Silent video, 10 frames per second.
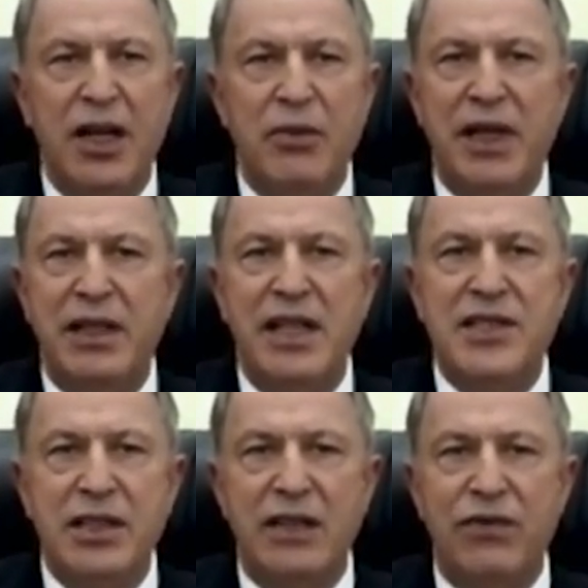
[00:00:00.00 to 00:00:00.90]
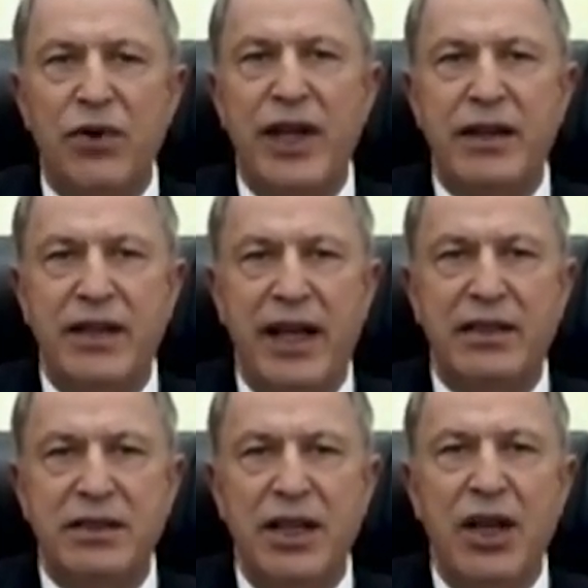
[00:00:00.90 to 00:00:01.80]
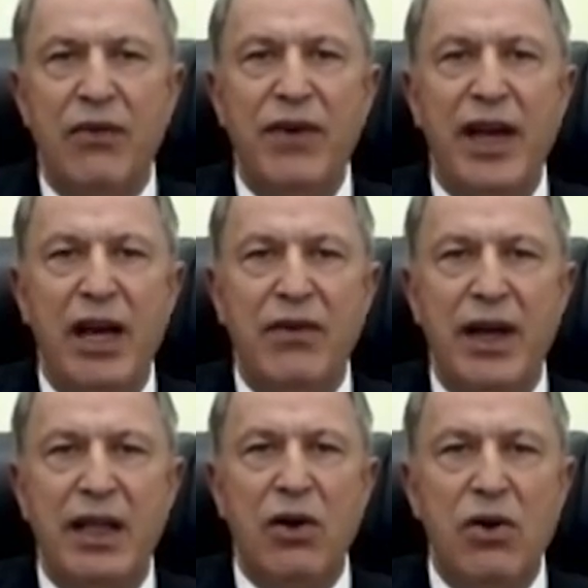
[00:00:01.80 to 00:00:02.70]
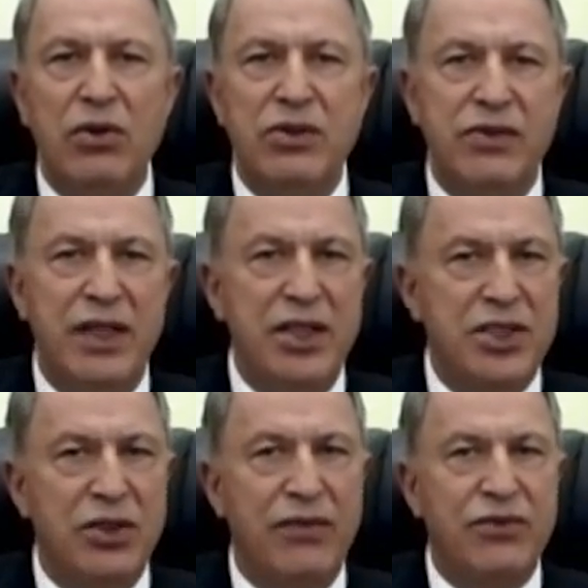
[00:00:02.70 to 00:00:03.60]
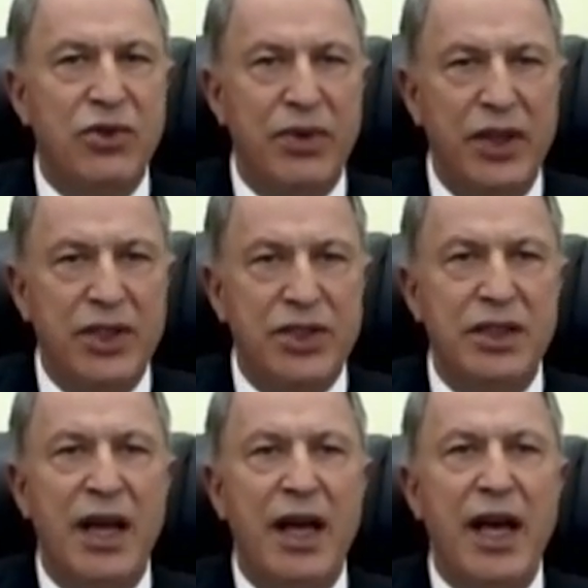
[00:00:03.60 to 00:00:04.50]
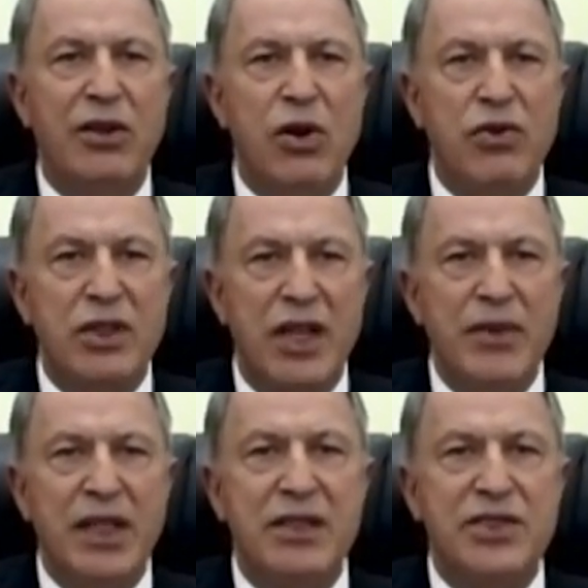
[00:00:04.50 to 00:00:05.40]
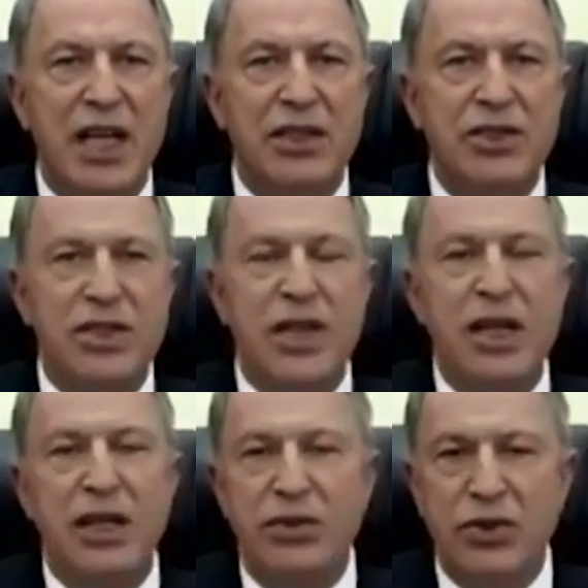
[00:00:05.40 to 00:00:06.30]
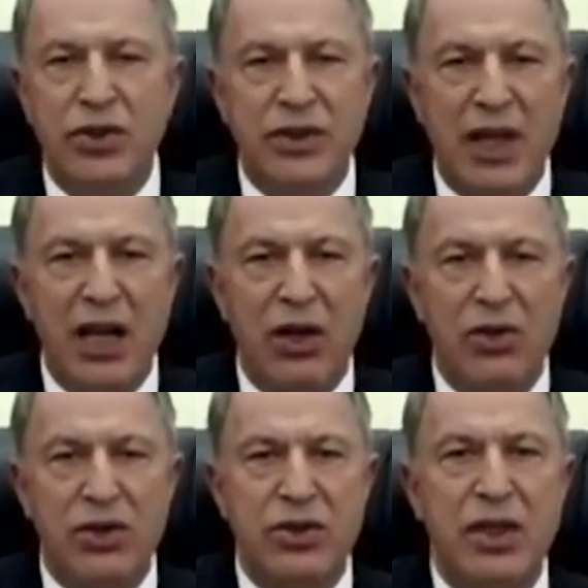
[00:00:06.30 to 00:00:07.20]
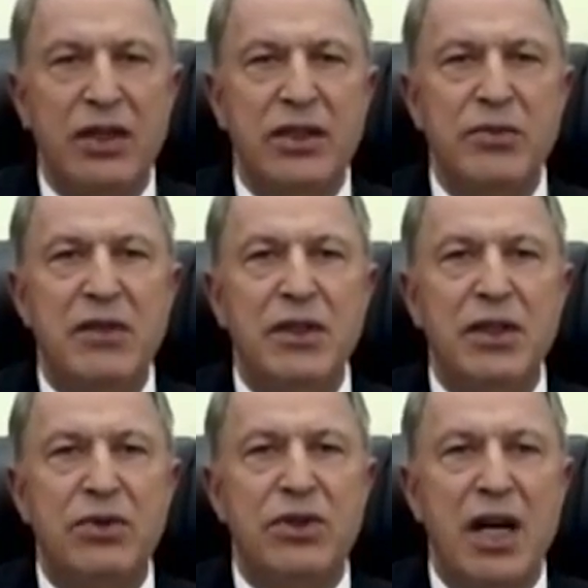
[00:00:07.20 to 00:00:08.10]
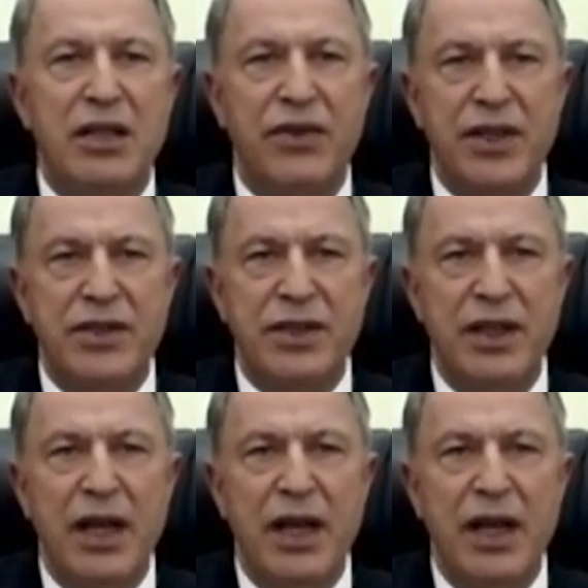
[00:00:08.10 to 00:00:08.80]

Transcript: But let's not forget that we have a long tradition of cooperation and overcoming challenges through dialogue between the two countries.